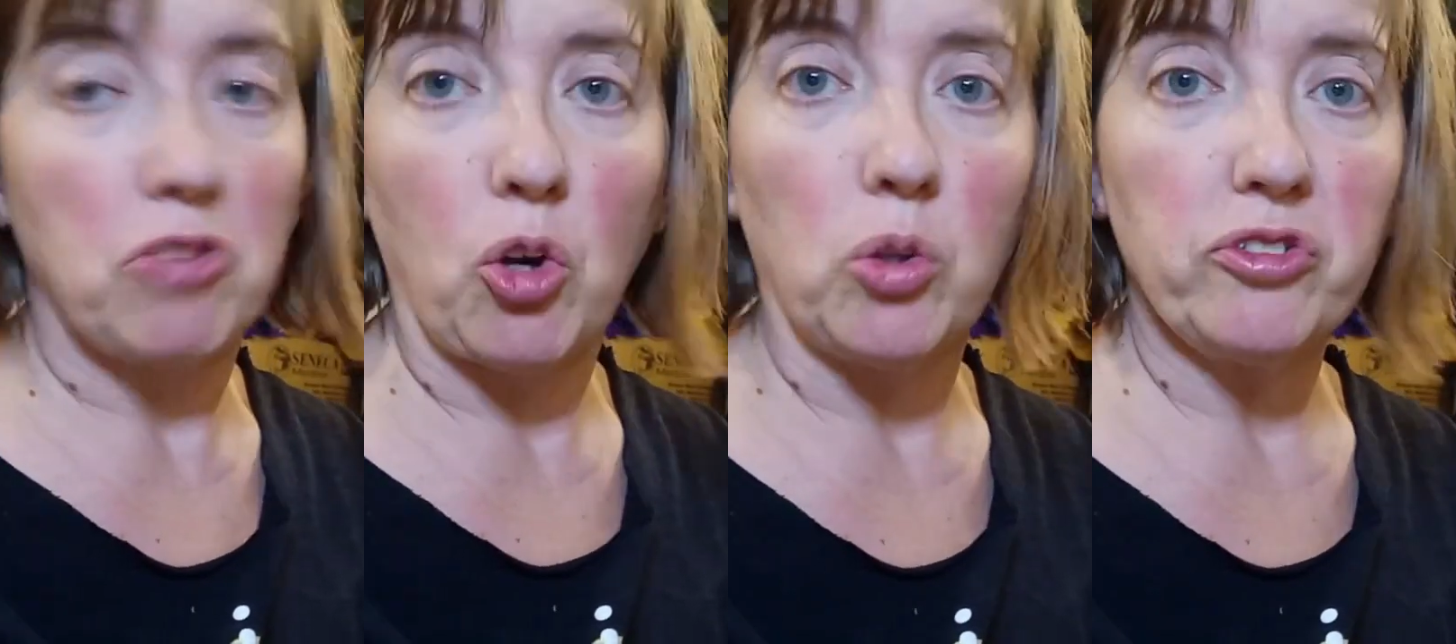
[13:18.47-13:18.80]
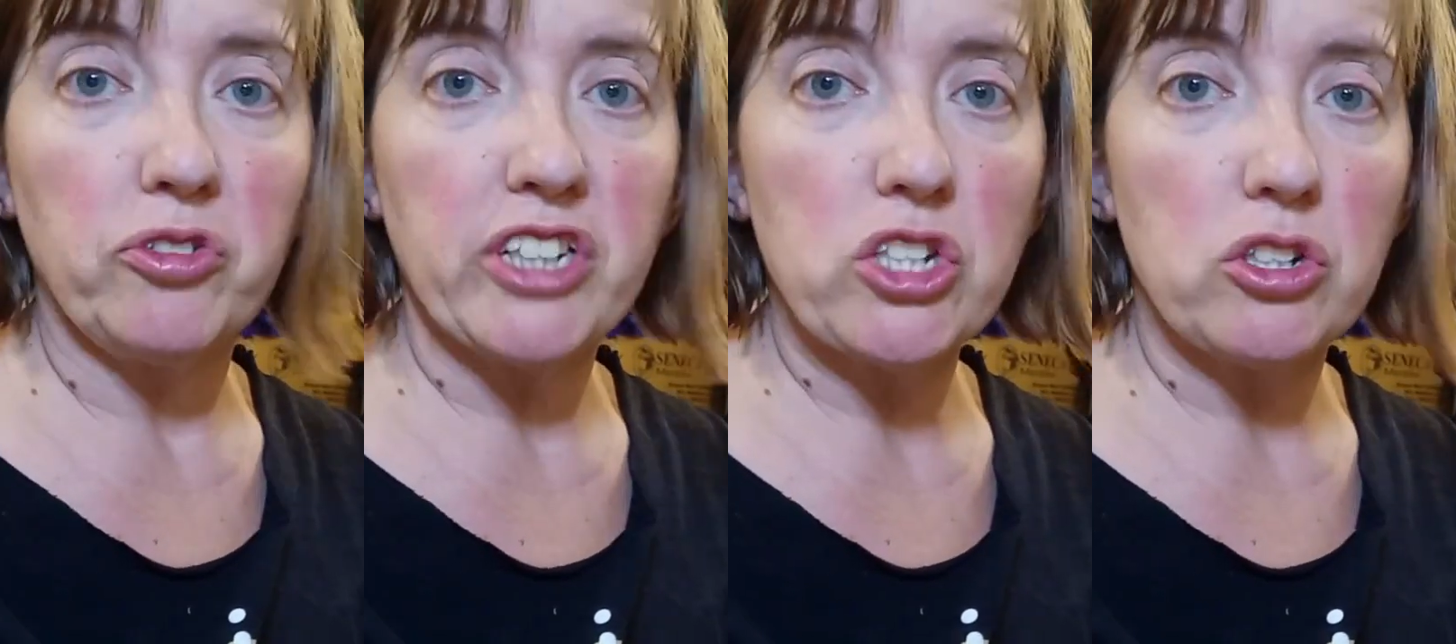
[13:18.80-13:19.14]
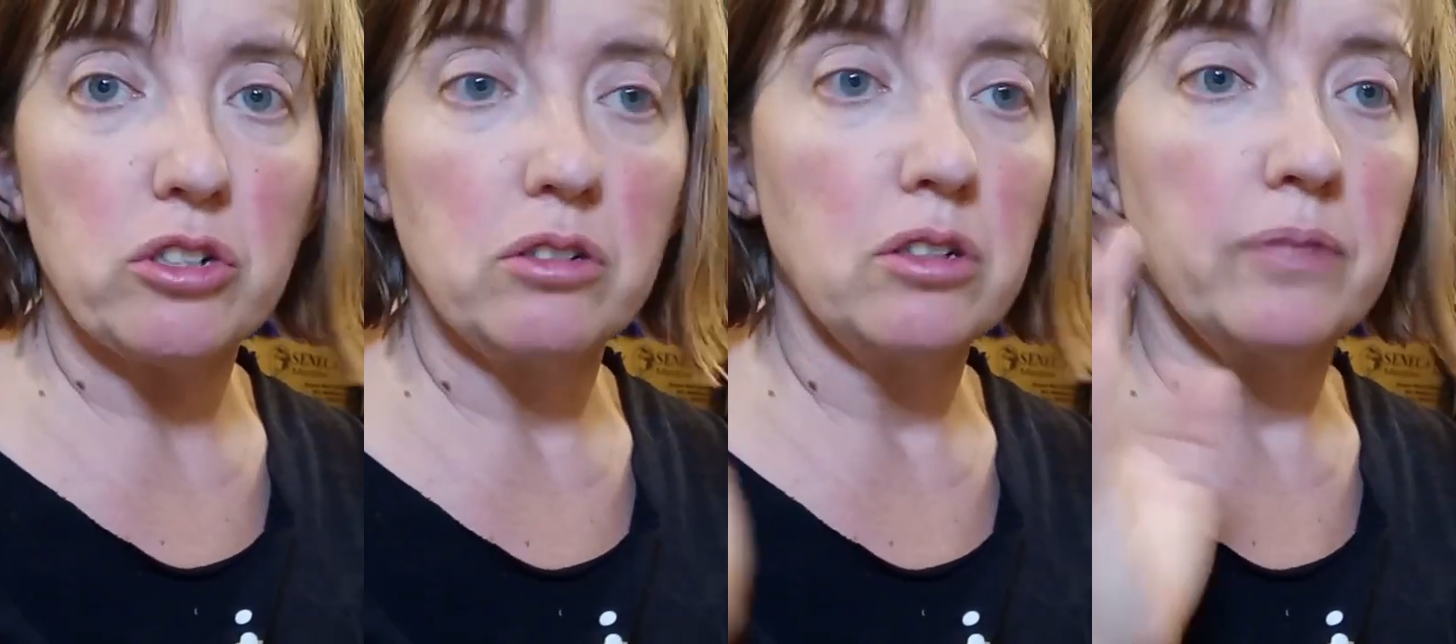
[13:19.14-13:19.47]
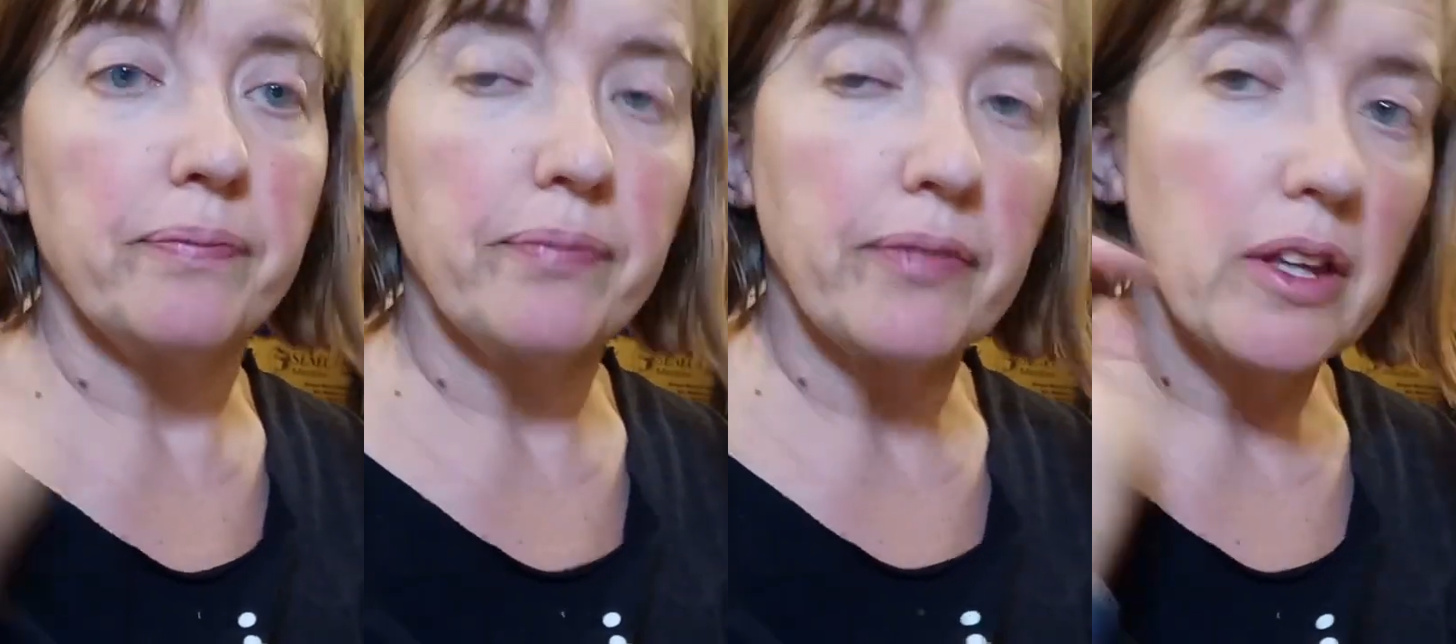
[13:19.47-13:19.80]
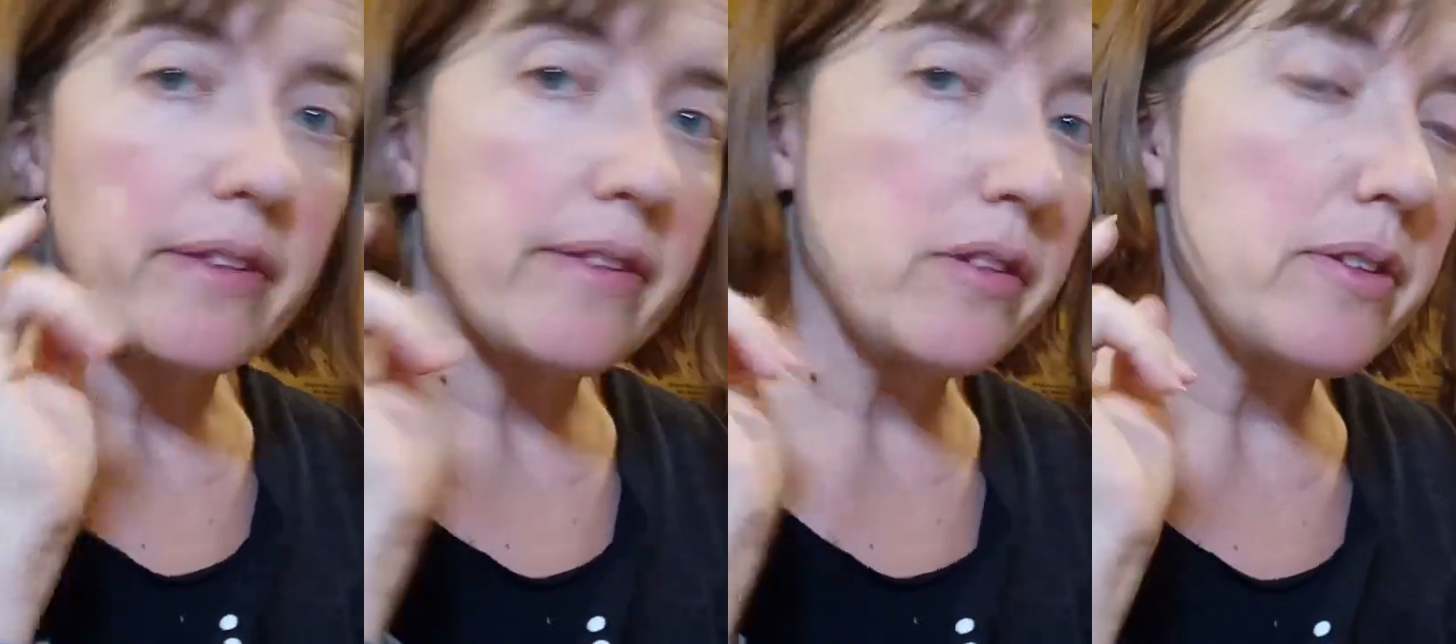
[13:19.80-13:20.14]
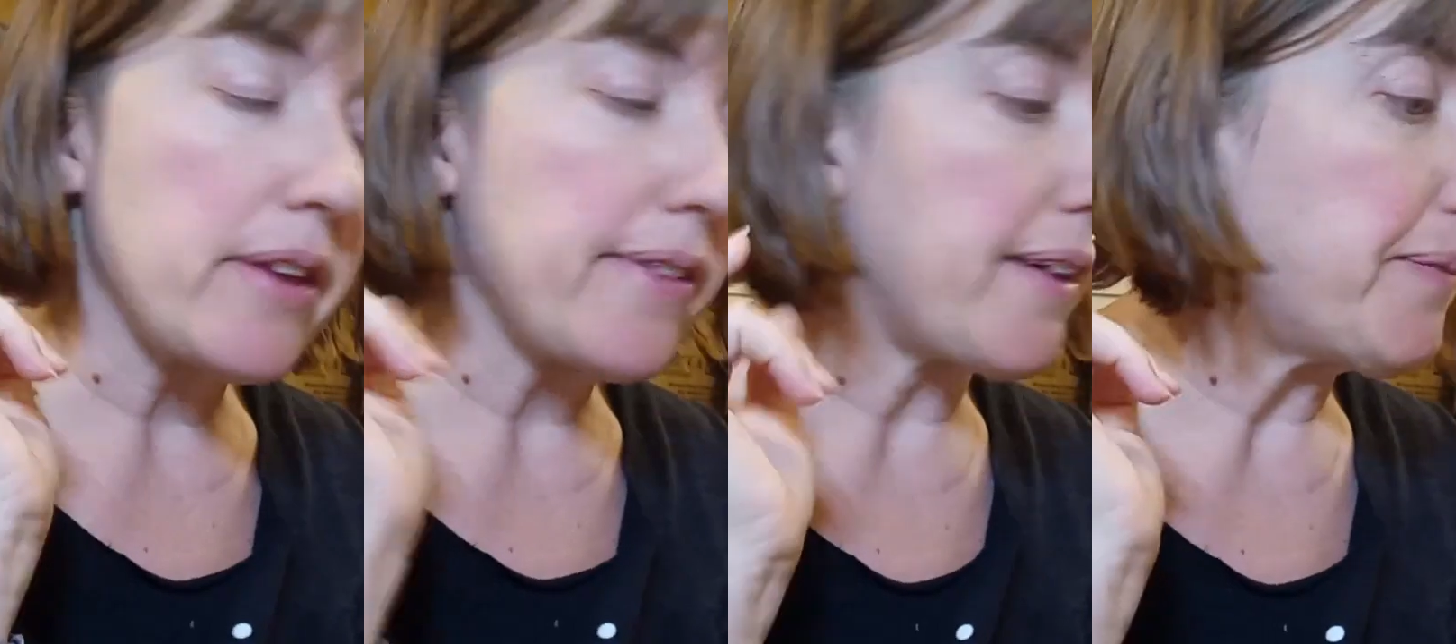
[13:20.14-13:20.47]
Goldfish. I still
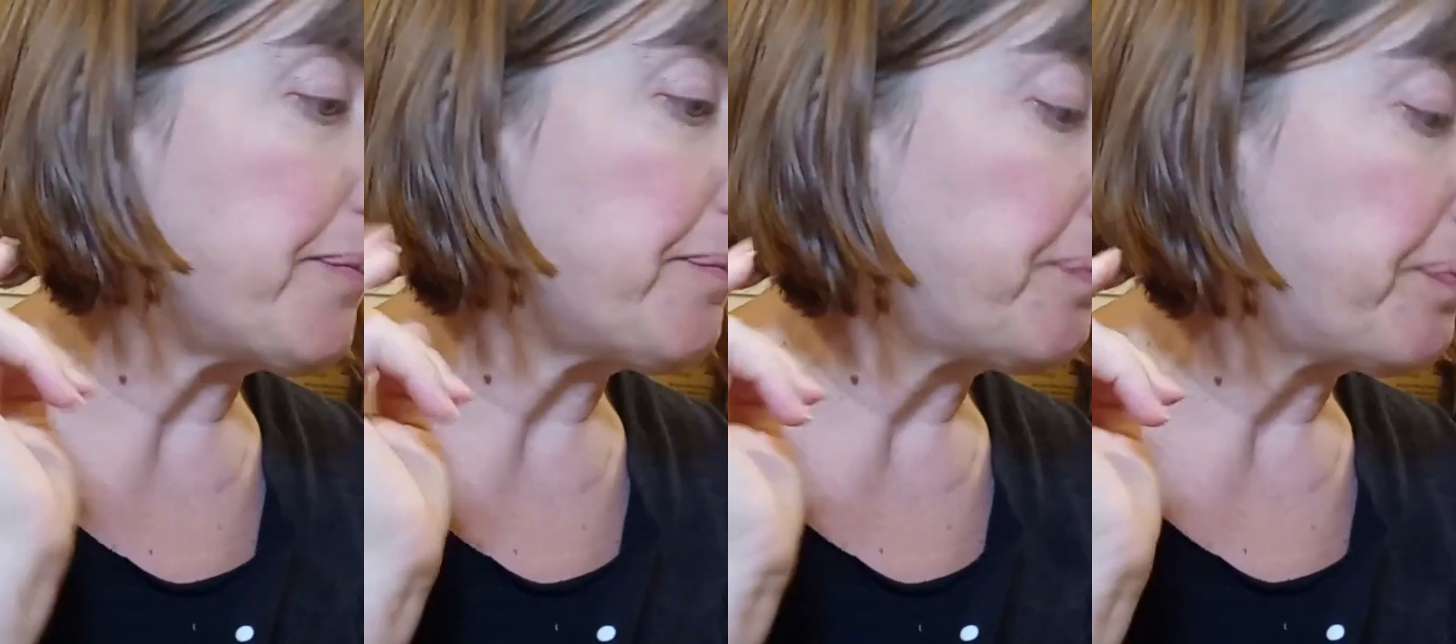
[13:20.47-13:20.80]
say that.